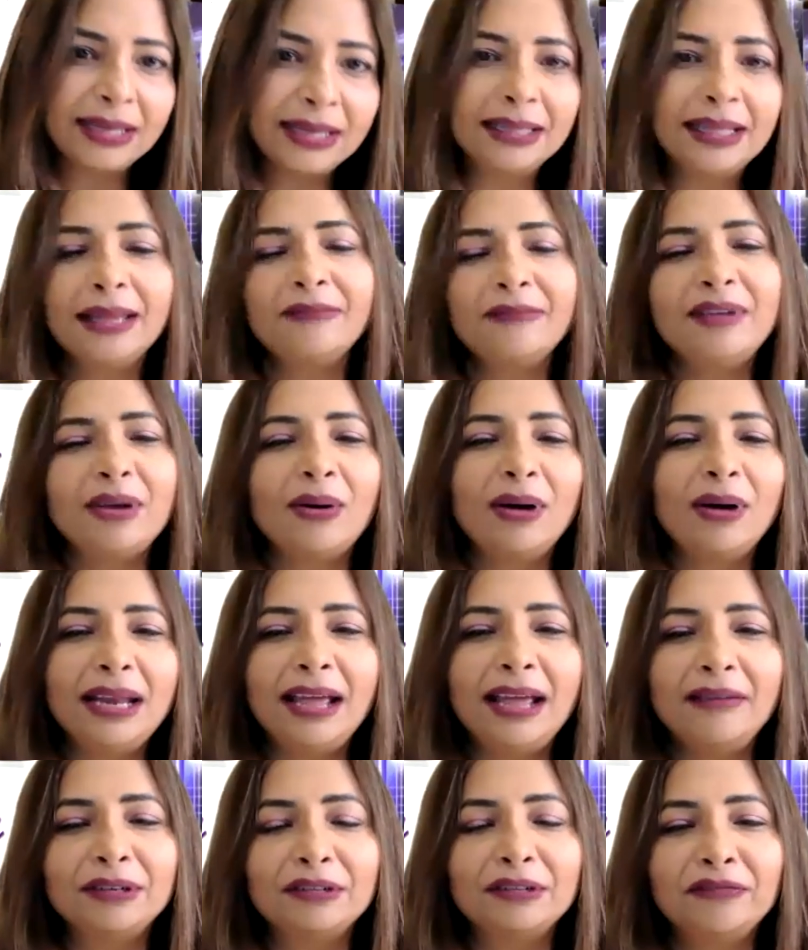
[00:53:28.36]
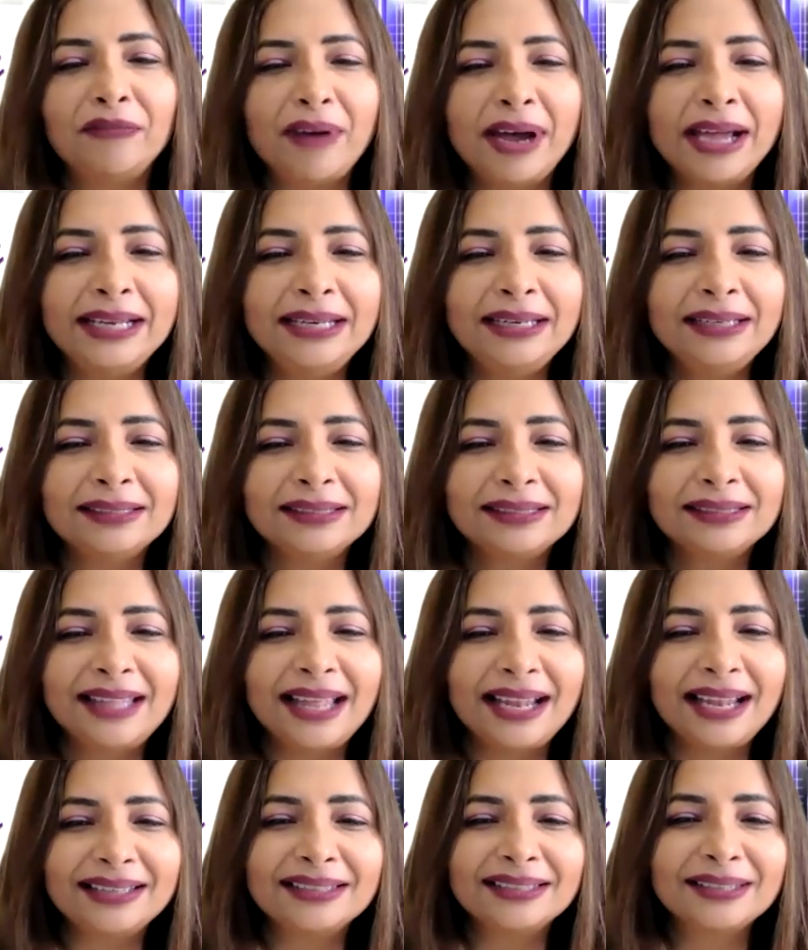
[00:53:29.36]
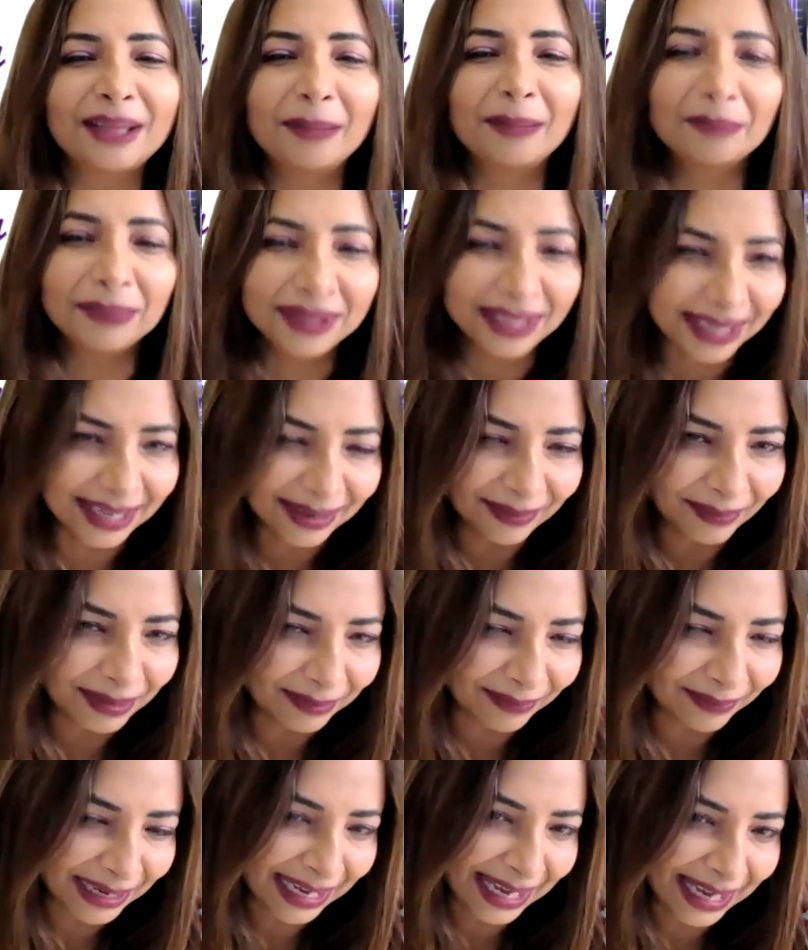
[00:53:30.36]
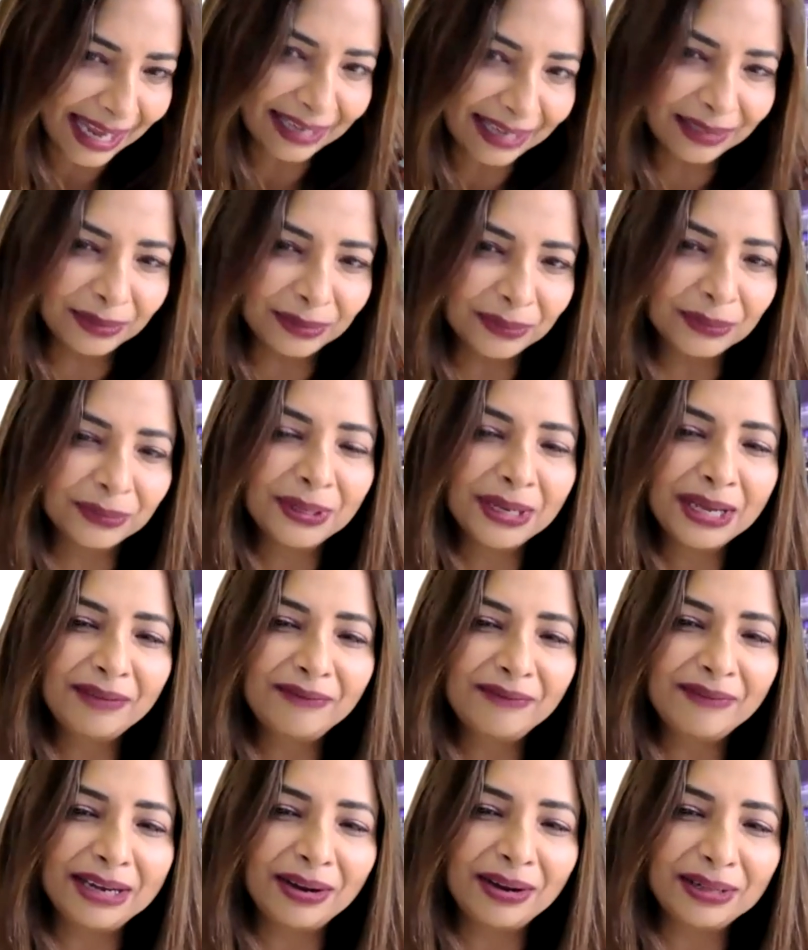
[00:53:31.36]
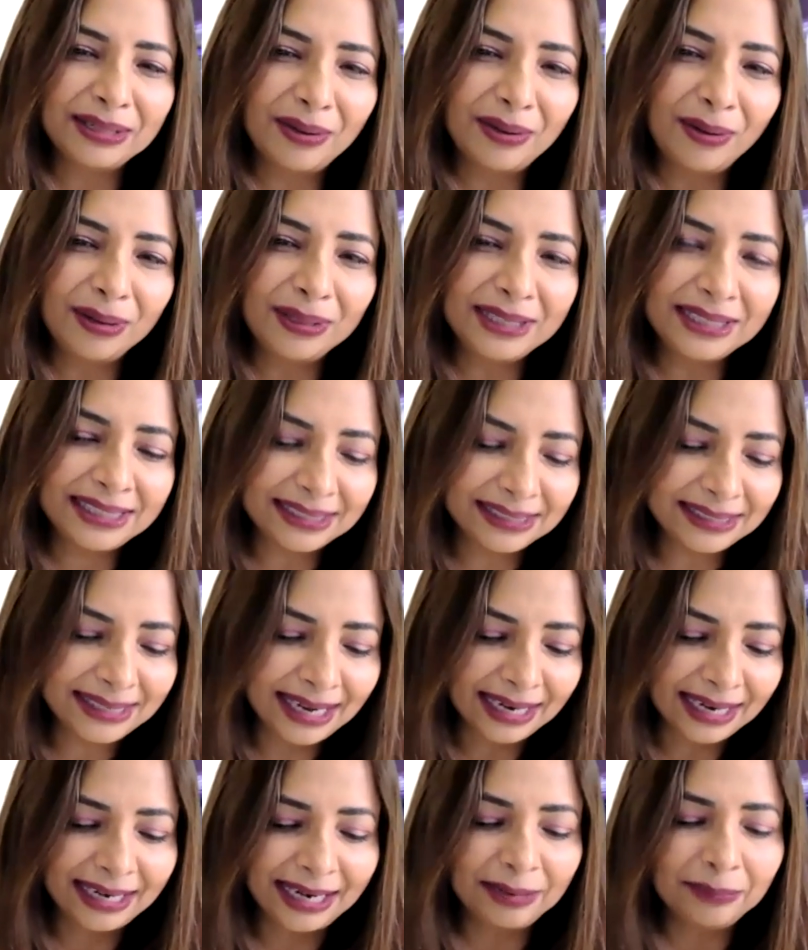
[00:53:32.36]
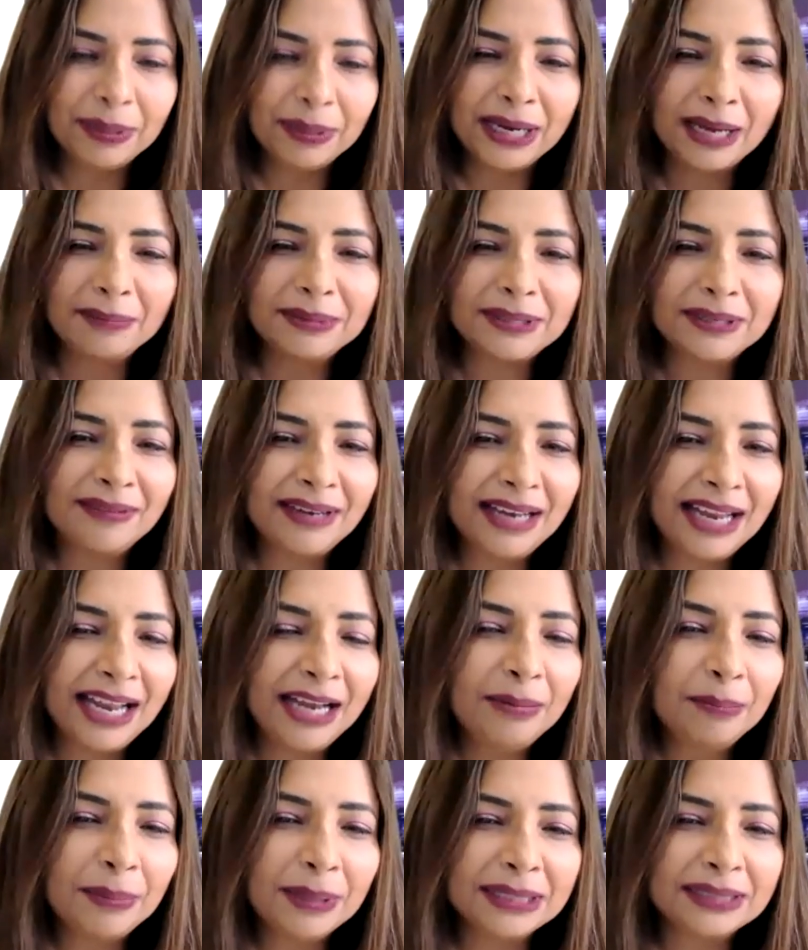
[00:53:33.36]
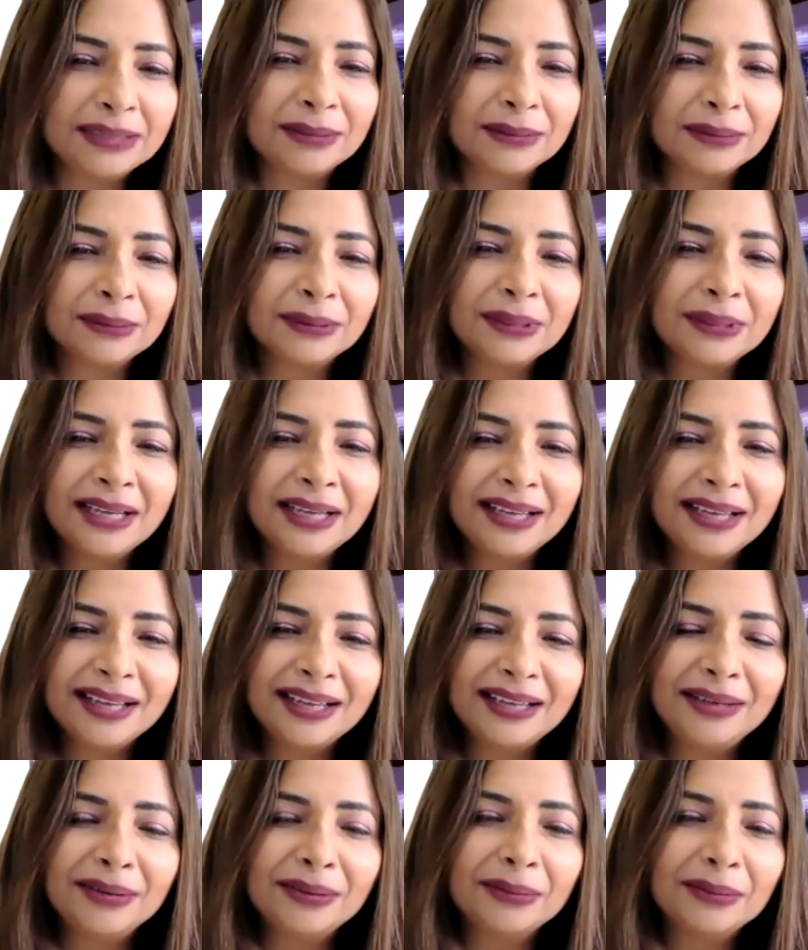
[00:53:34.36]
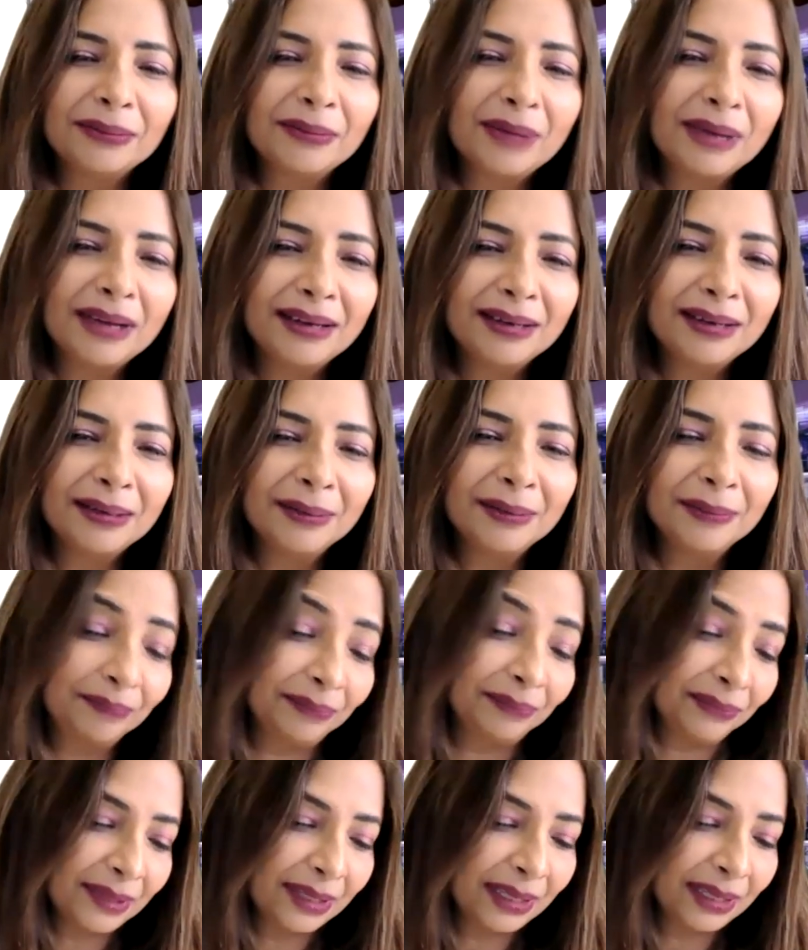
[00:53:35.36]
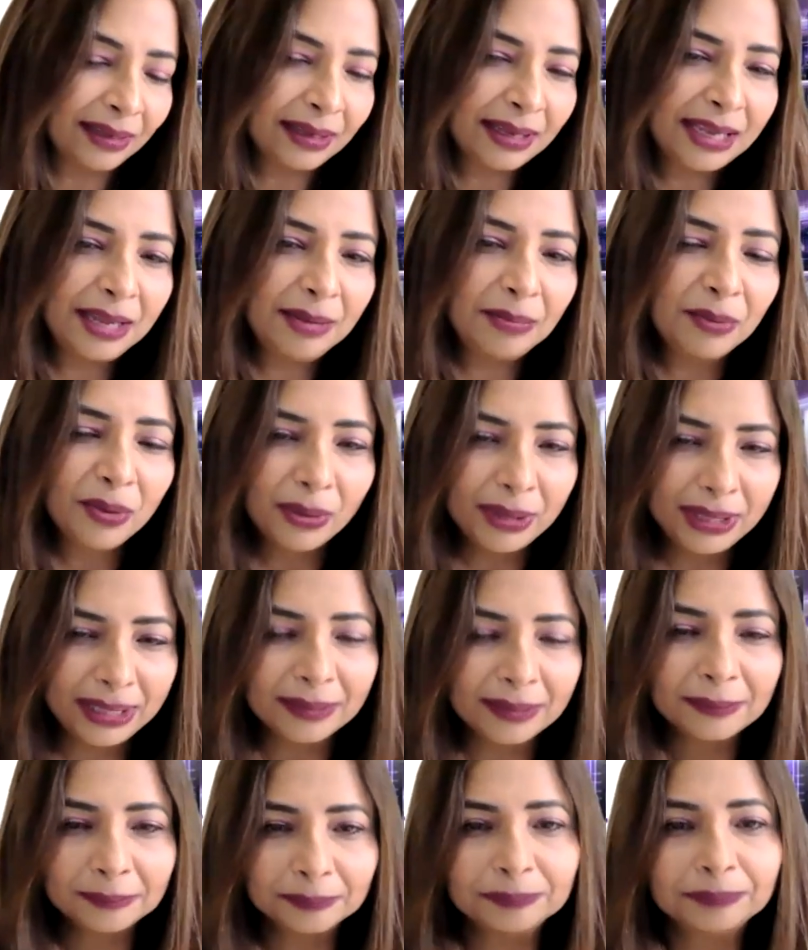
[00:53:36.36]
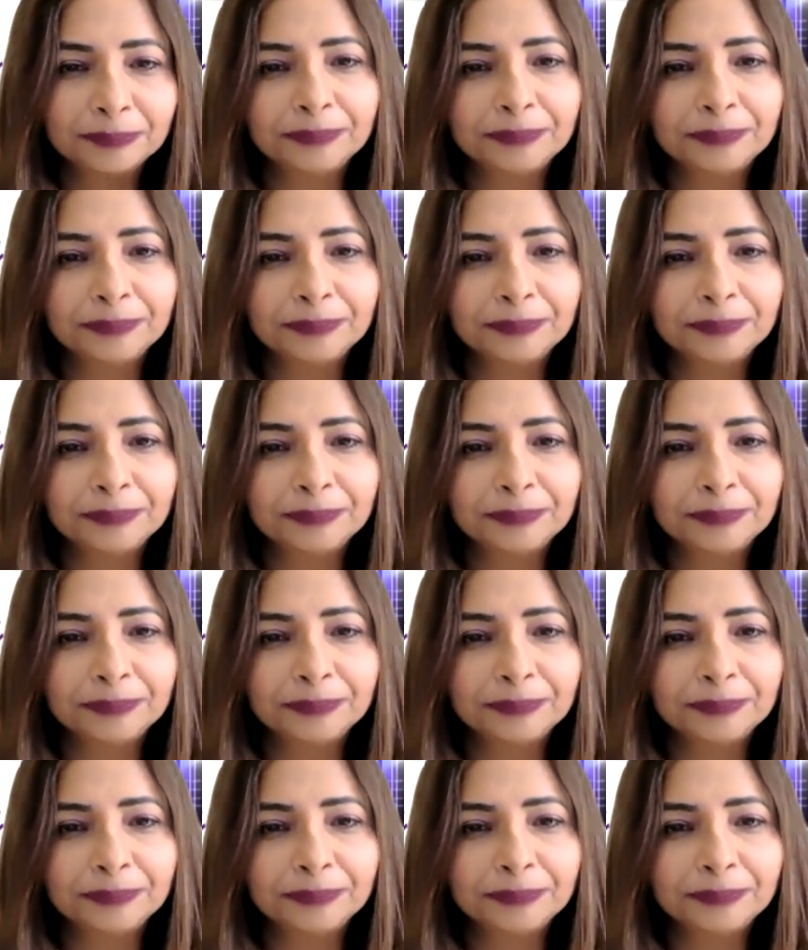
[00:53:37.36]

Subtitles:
So I think we all have to find that something that we can do when all this is done. And perhaps it will help us to, you know, keep going.